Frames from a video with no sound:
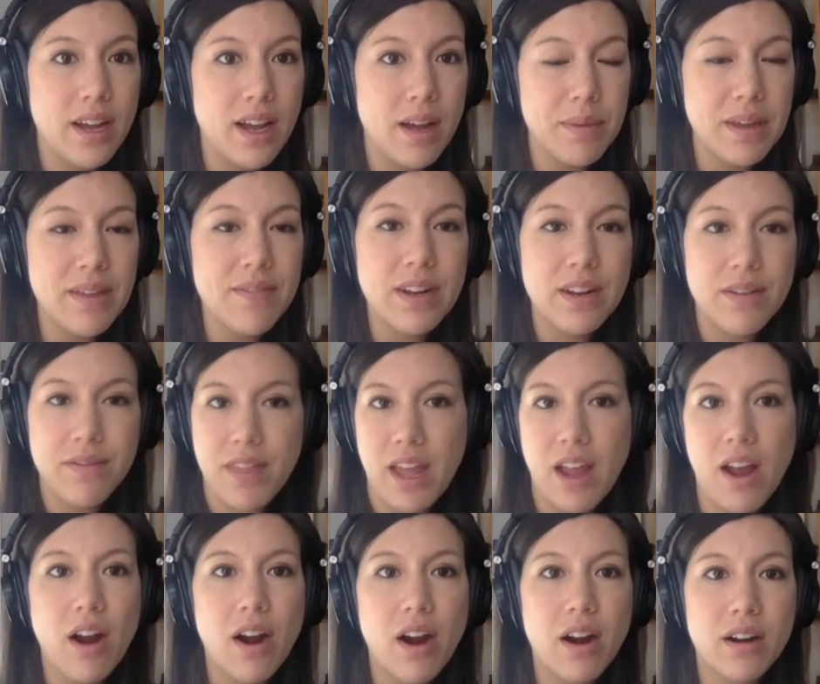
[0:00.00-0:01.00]
um, even if mm. they
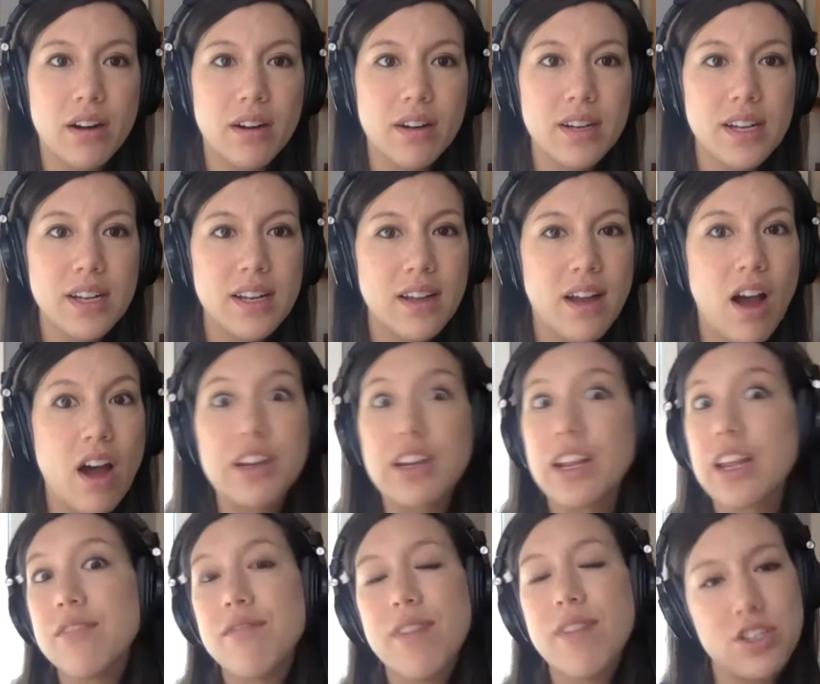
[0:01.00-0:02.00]
are
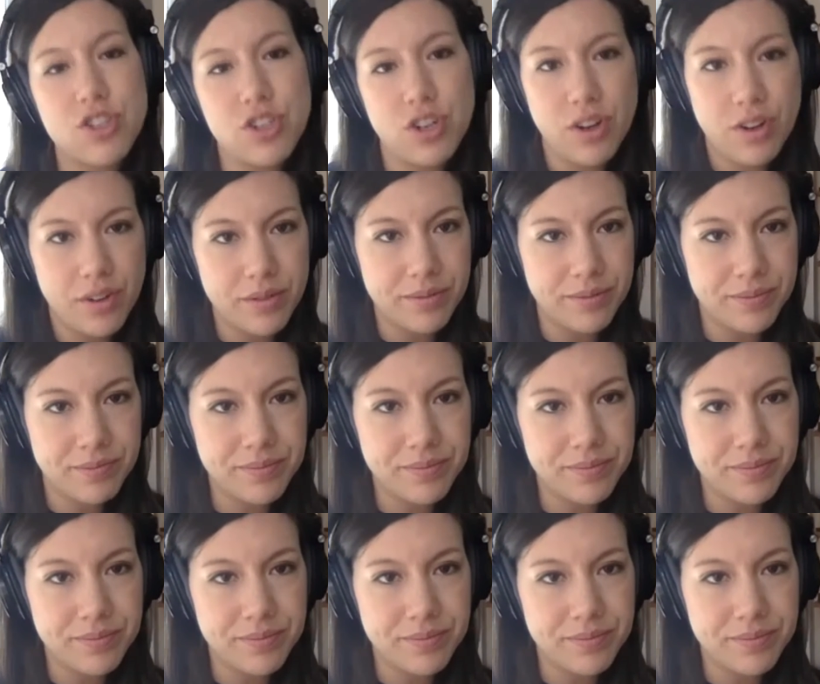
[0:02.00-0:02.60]
unconventional.